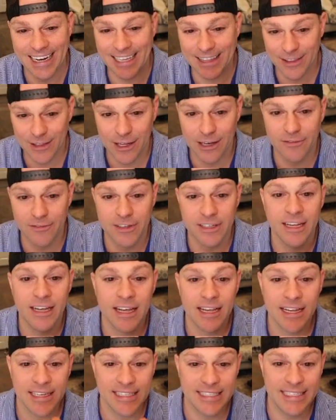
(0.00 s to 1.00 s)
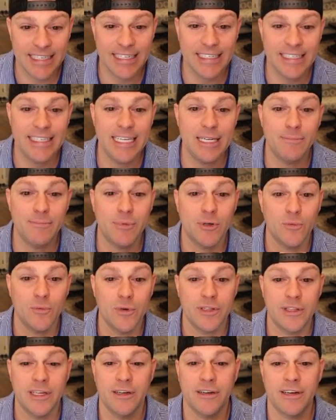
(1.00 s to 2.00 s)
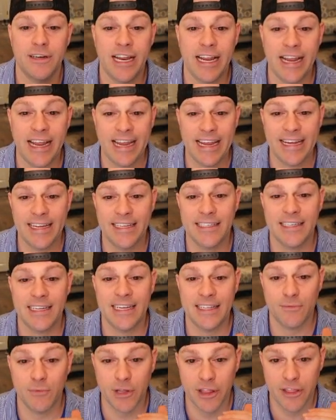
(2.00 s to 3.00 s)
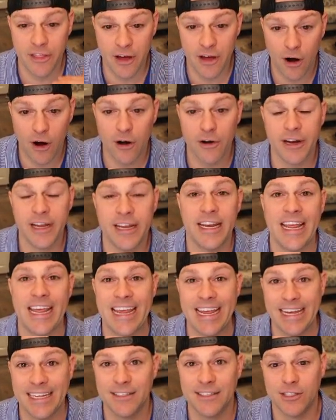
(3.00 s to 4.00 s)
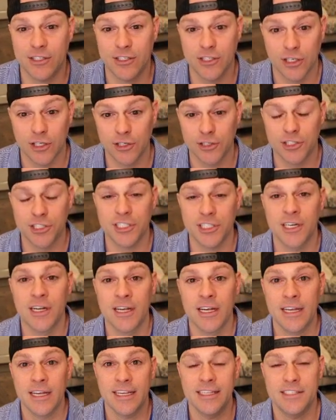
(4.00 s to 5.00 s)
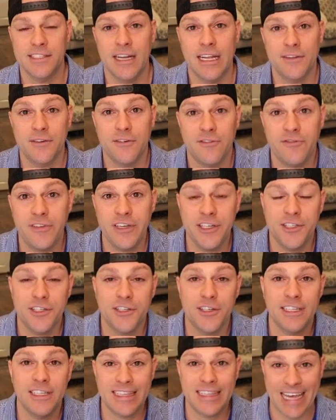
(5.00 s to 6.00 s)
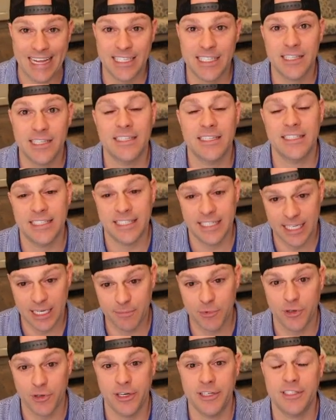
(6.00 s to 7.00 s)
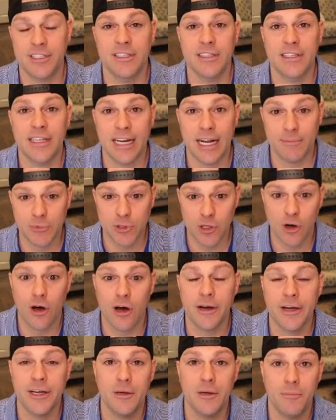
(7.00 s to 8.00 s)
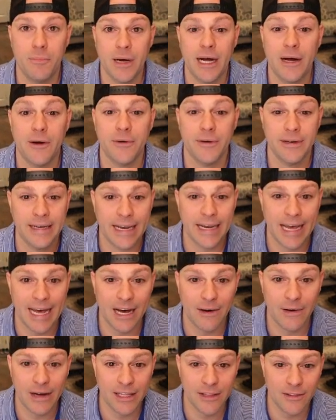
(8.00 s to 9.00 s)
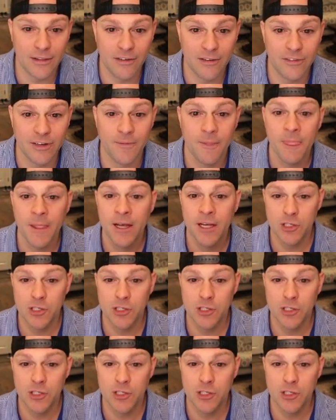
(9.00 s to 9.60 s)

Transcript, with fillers: I love it. Dig deeper with their enhanced, with our enhanced search is another feature, and that's the skip tracing that I'm talking about now. I love it.